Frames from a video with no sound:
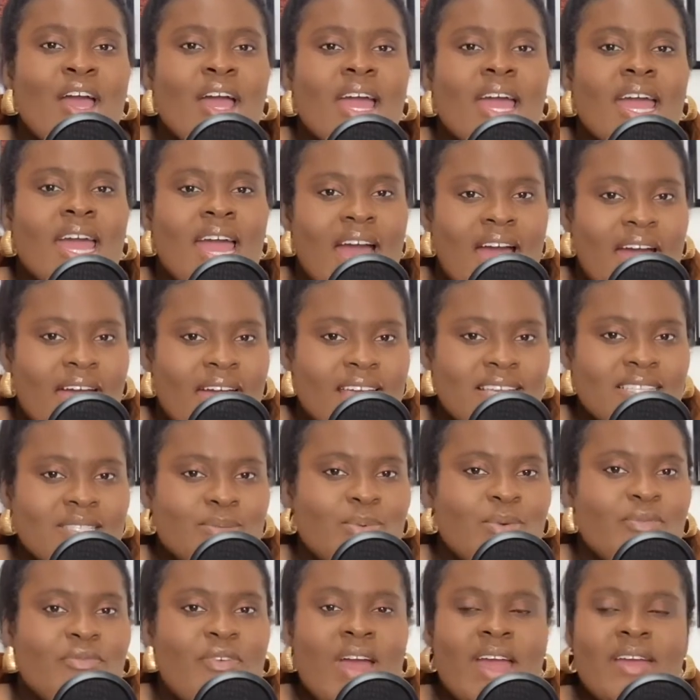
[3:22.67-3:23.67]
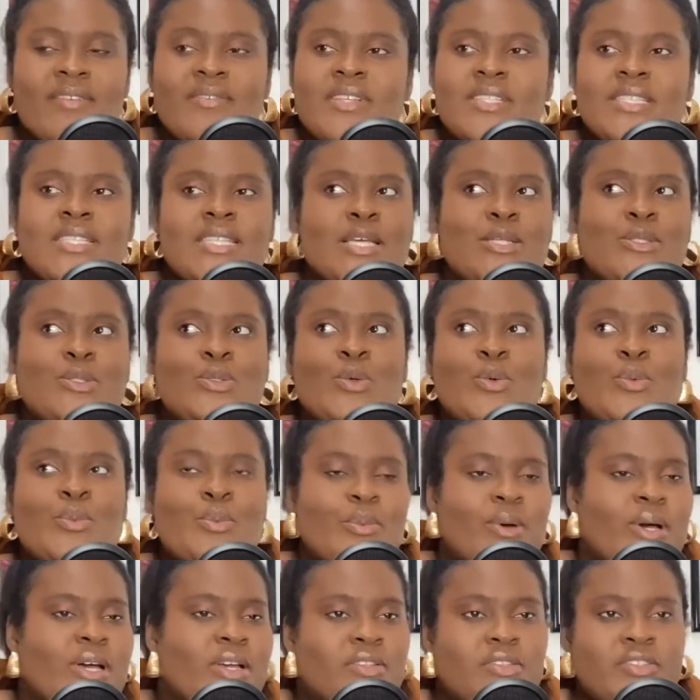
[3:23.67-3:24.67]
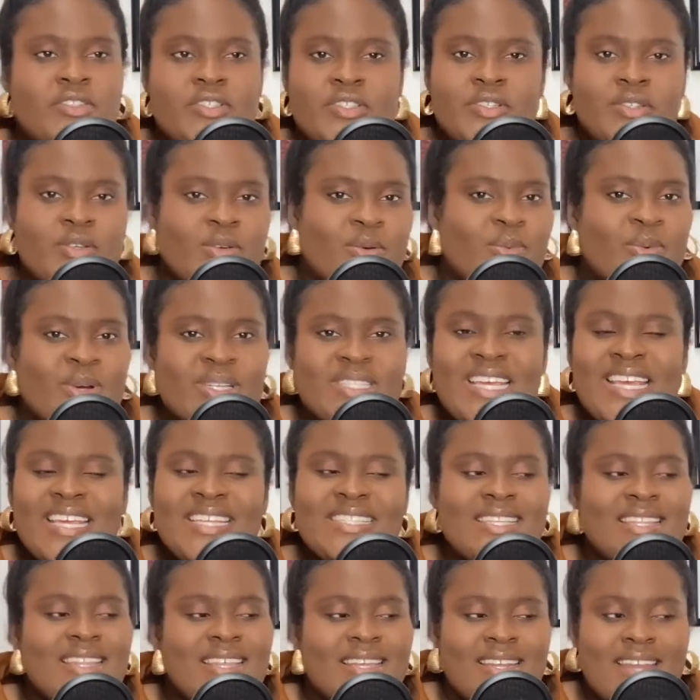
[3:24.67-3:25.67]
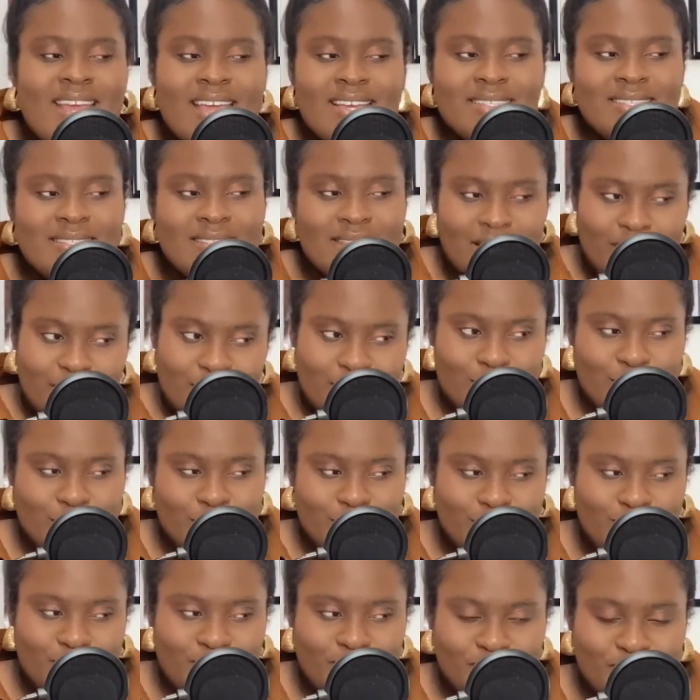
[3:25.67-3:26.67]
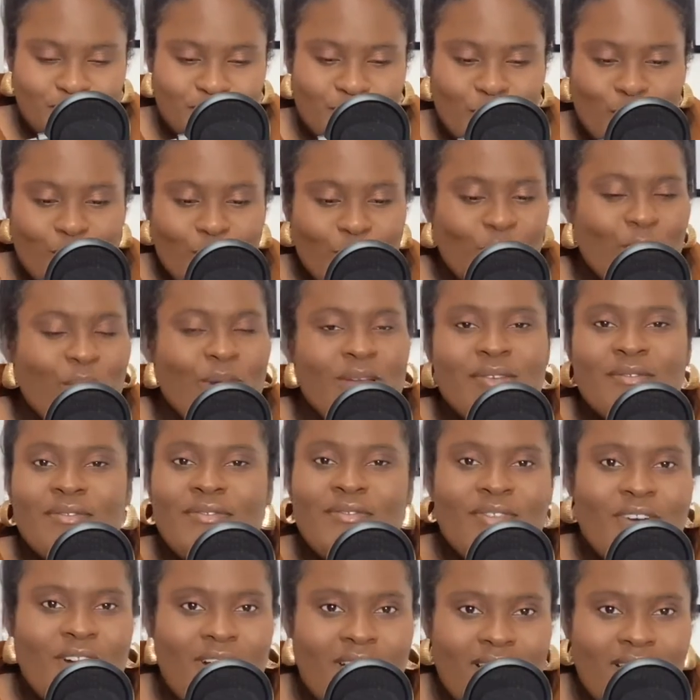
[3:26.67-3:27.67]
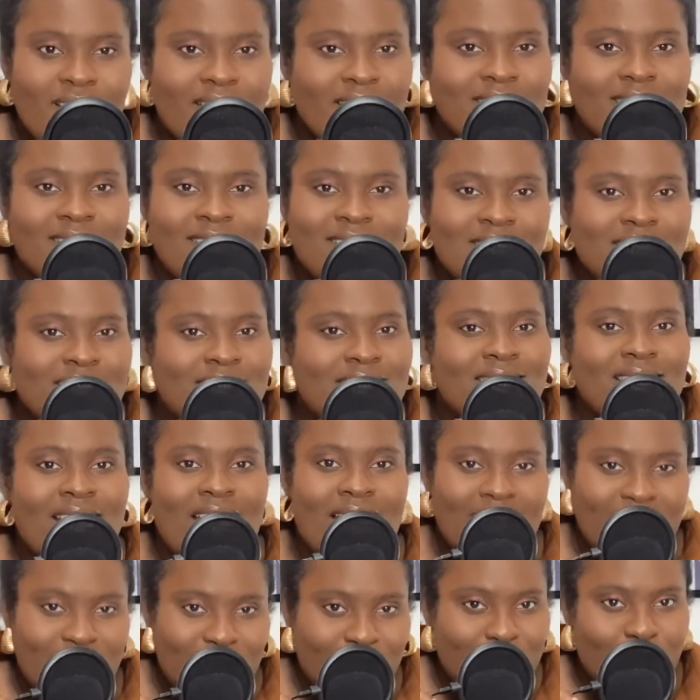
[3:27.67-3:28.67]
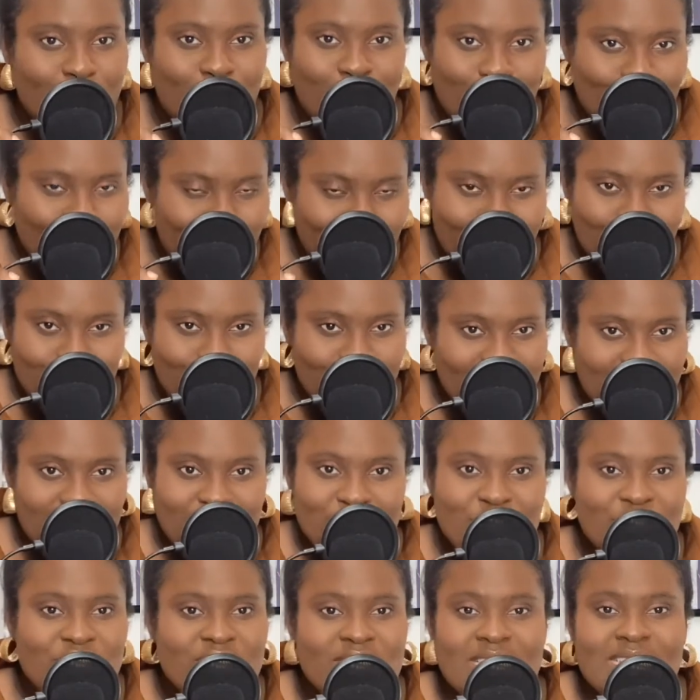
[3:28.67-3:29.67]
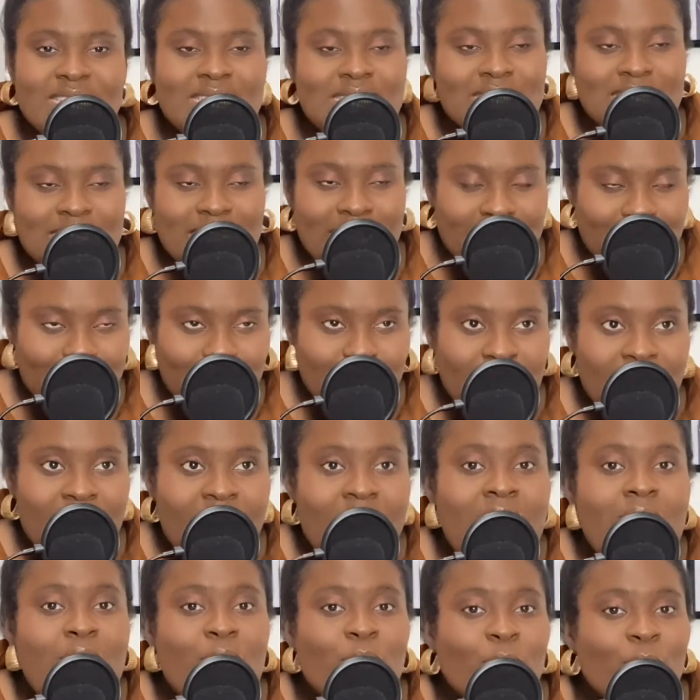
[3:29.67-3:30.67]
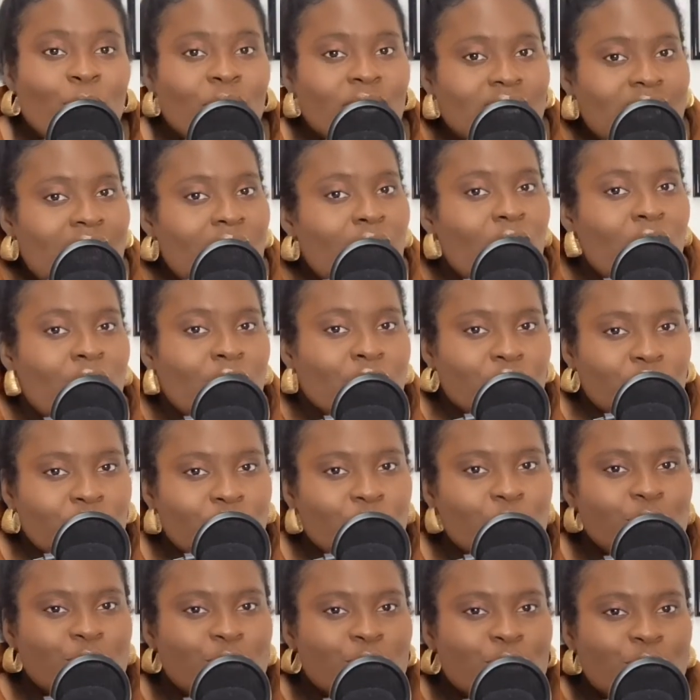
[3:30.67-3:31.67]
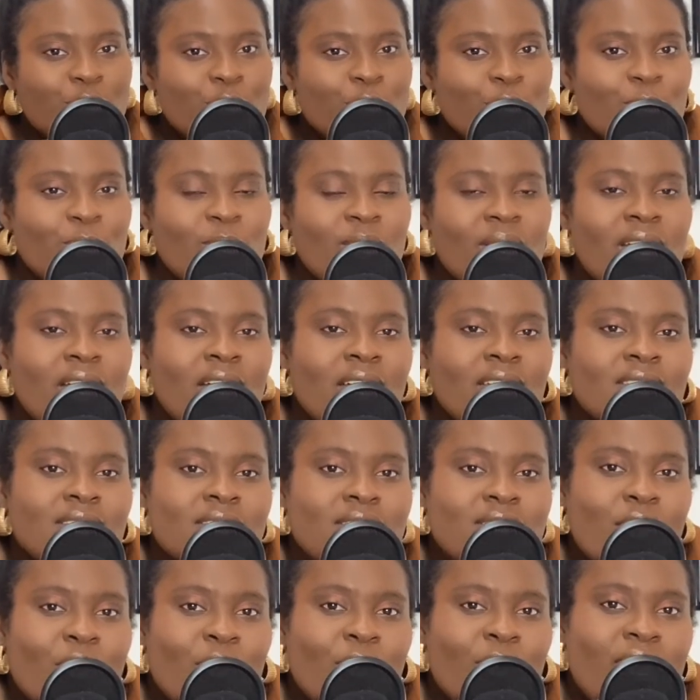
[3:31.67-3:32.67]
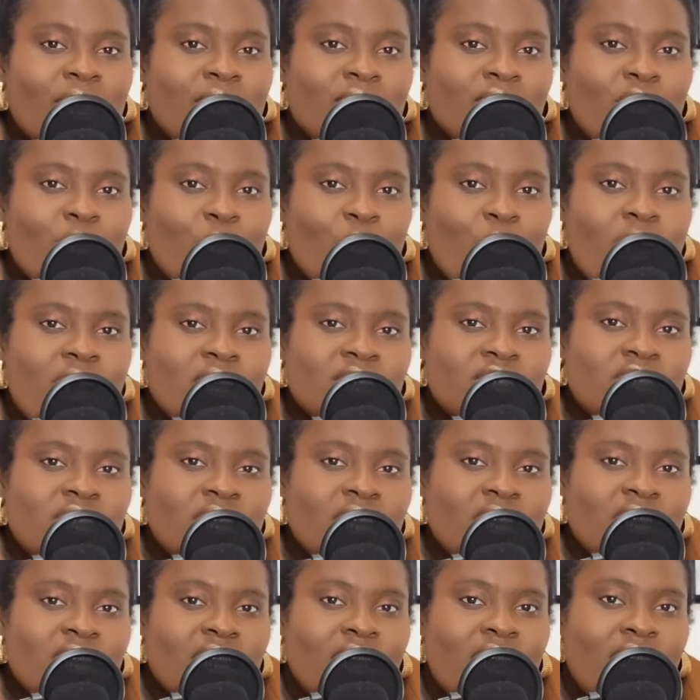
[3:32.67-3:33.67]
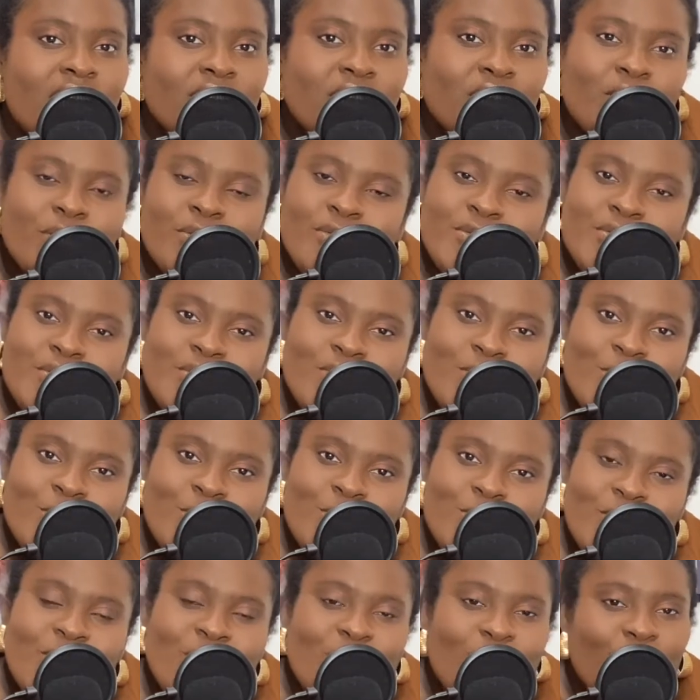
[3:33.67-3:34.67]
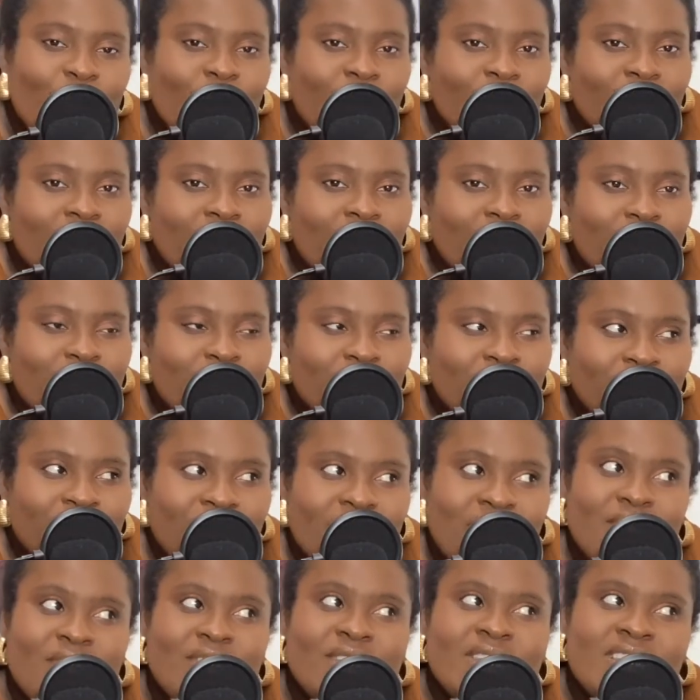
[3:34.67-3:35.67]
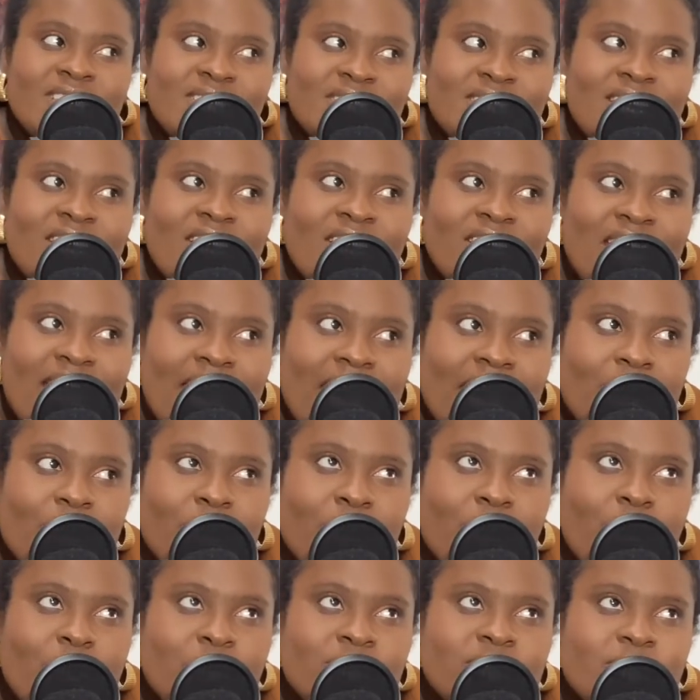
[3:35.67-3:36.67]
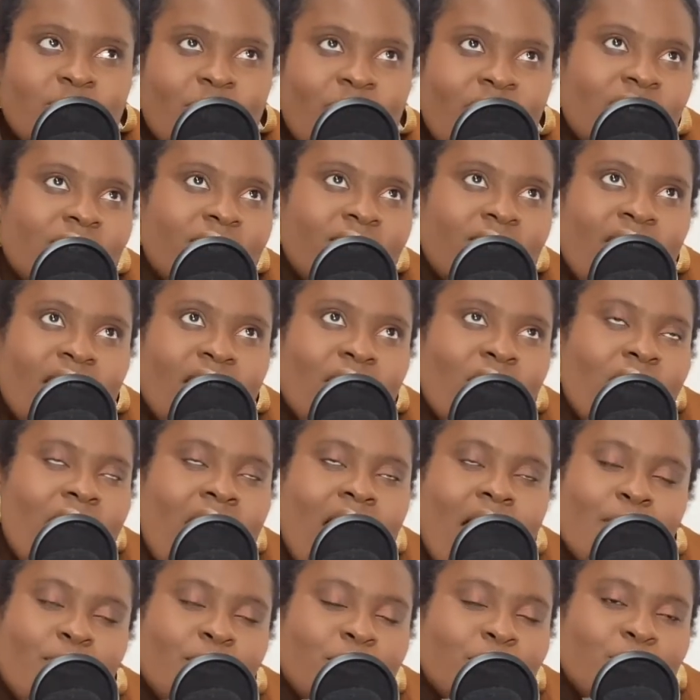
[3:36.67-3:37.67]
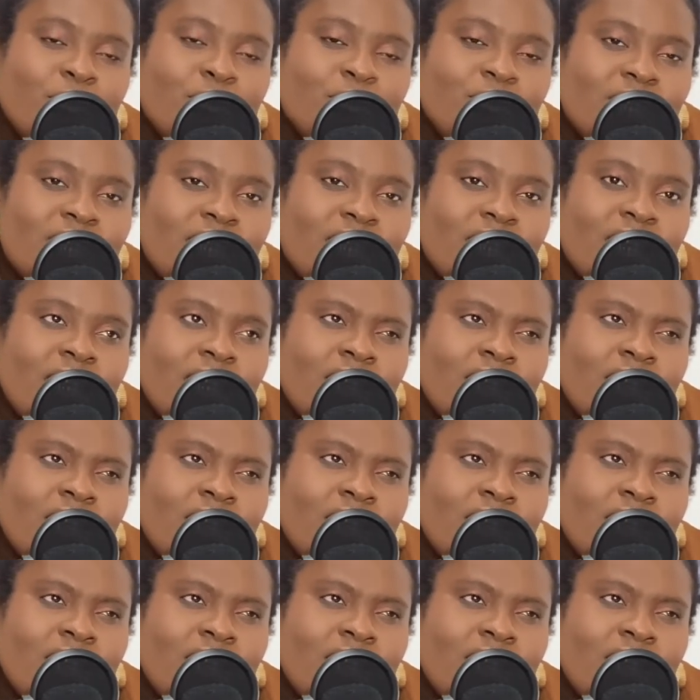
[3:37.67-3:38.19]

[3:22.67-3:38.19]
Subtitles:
Guys, before I even say too much, we're taking it to the next level. We're going far in this life, in Jesus' name. We're now on YouTube. So if you're watching on YouTube, welcome. If you're listening on Anchor or Spotify or Apple Music,